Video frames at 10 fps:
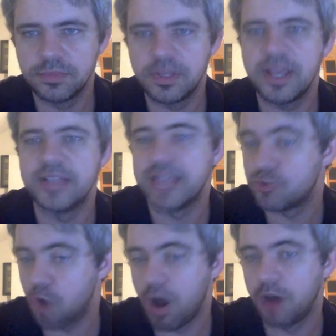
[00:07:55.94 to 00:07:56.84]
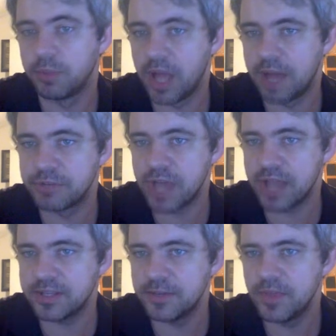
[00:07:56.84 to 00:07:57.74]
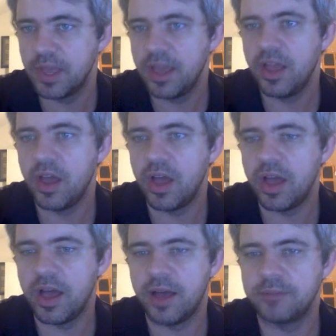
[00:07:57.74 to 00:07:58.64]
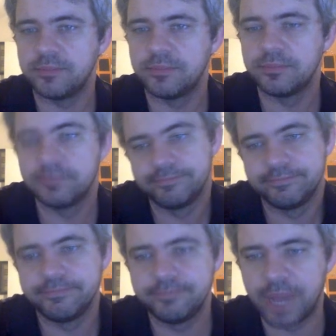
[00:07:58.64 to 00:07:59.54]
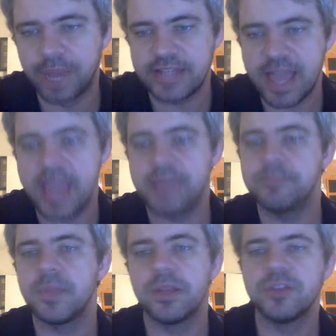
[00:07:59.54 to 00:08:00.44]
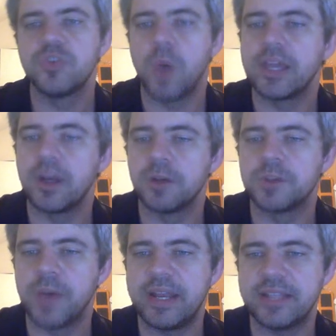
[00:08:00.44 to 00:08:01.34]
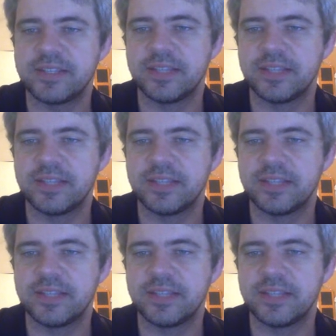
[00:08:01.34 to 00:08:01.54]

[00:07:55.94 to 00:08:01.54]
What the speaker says: is a drawable object by name, so I can also add it to the